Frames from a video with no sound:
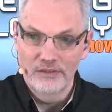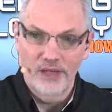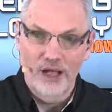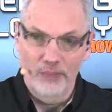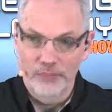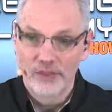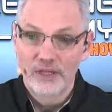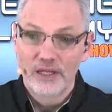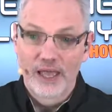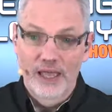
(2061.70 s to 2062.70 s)
up.
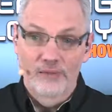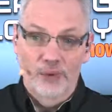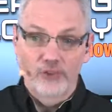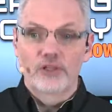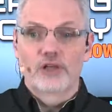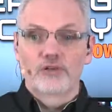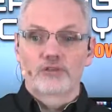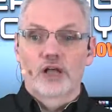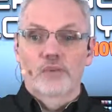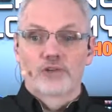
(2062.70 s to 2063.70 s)
And both of those
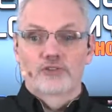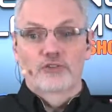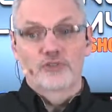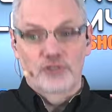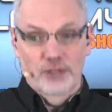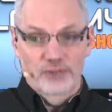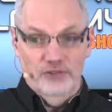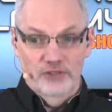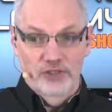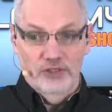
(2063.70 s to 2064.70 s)
come as two separate
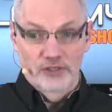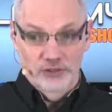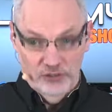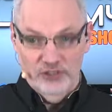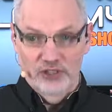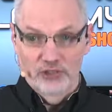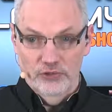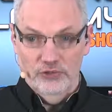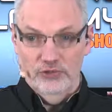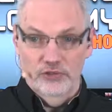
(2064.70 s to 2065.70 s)

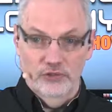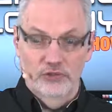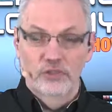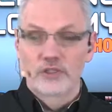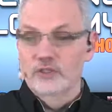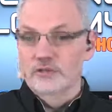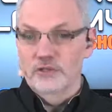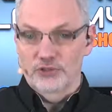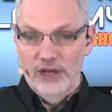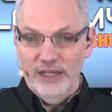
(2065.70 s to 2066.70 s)
signals to
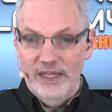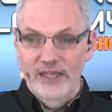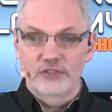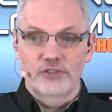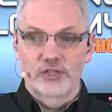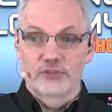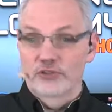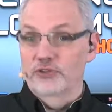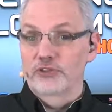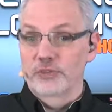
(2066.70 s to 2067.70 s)
the TriCaster, comes as
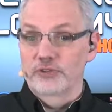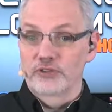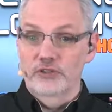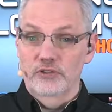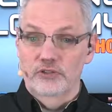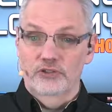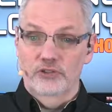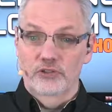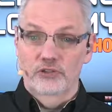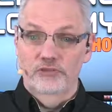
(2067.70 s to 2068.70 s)
two separate signals
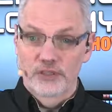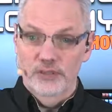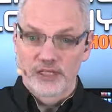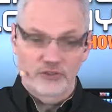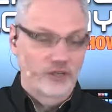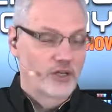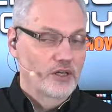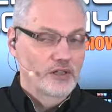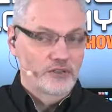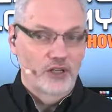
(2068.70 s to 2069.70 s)
to vMix.
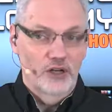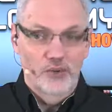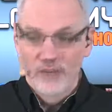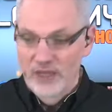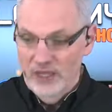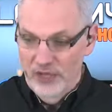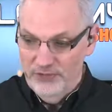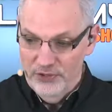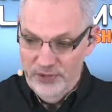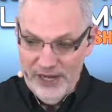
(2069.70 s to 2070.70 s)
So
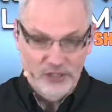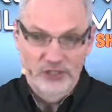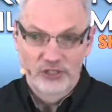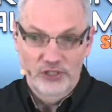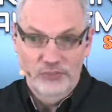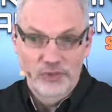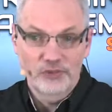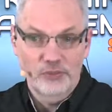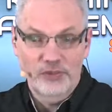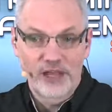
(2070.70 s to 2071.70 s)
if you actually just
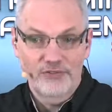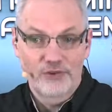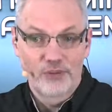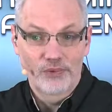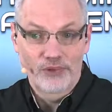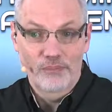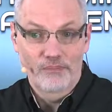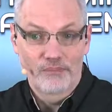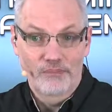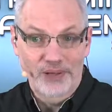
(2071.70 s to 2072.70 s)
built a platform with a
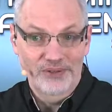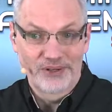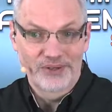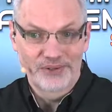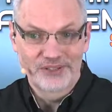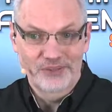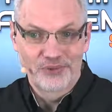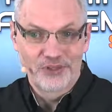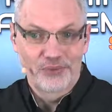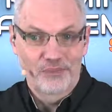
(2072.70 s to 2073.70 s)
button under it, so
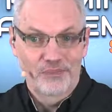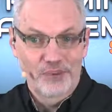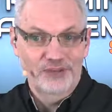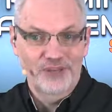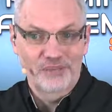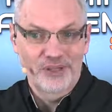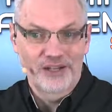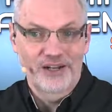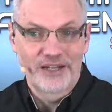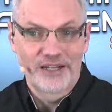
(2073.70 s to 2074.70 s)
when you put something
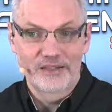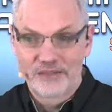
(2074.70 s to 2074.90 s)
on it,